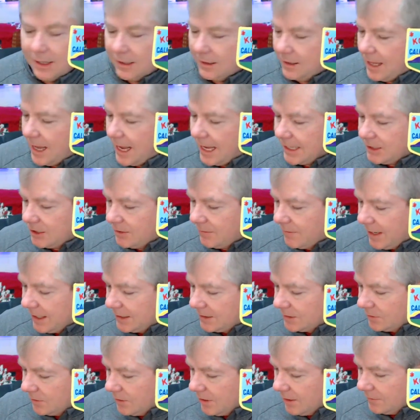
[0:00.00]
a lodge
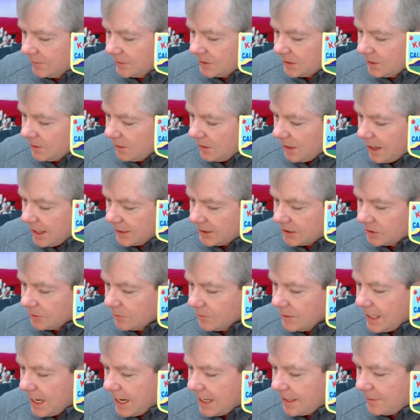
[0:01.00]
advisor of. So Lodge
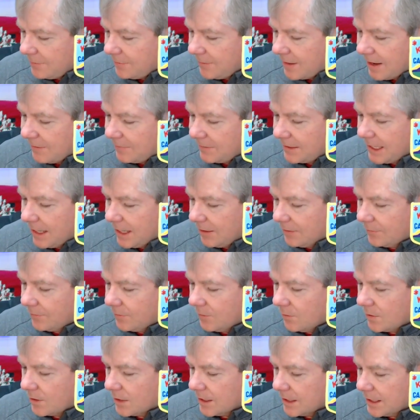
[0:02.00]
395 in
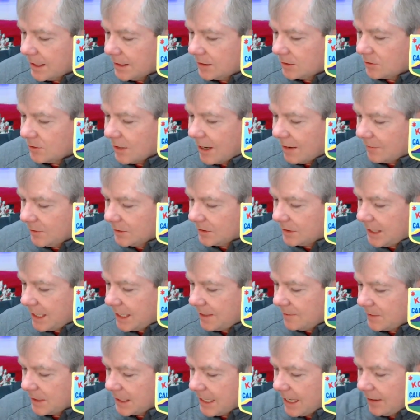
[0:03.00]
California. His travels
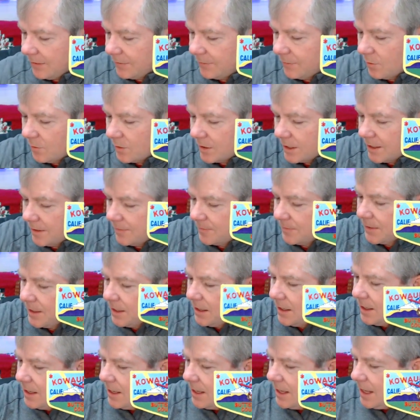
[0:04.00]
take him to California.
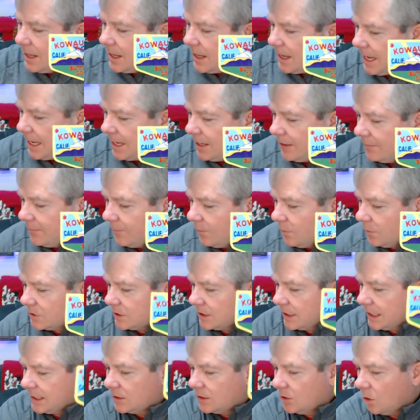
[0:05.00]
And
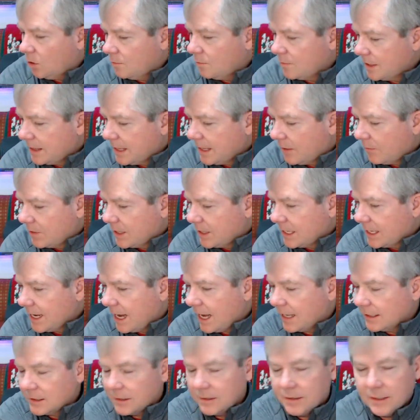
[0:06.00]
unfortunately, he told me that when he
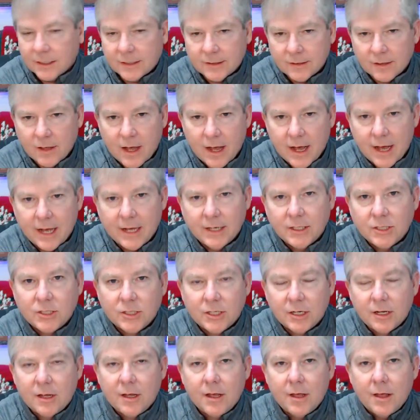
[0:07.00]
got to this
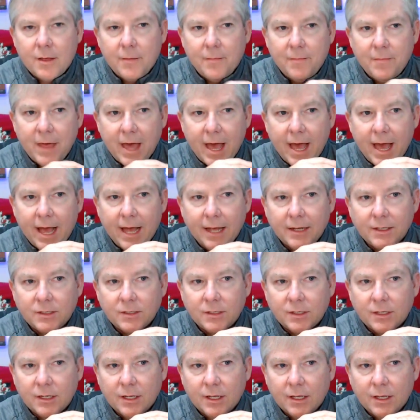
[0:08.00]
lodge,
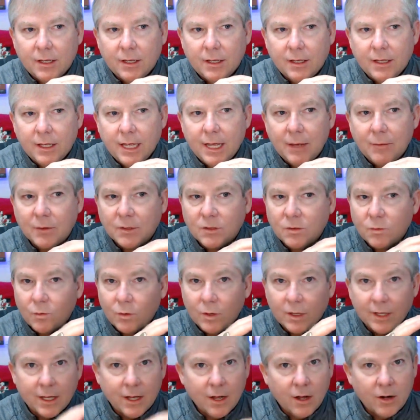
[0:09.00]
that it was
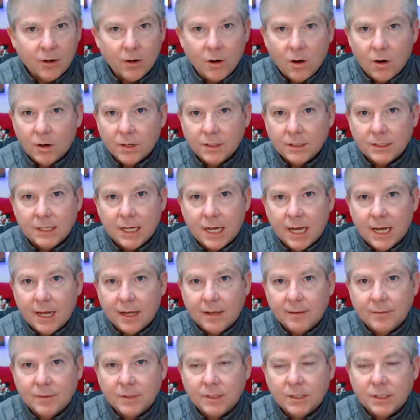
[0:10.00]
really on hard
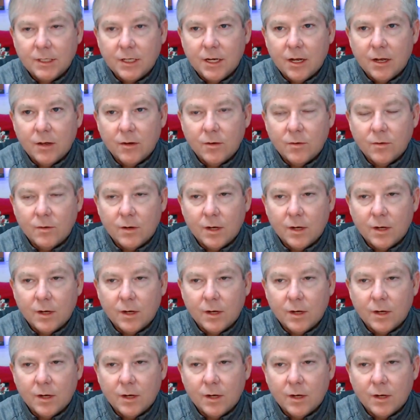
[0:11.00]
times. He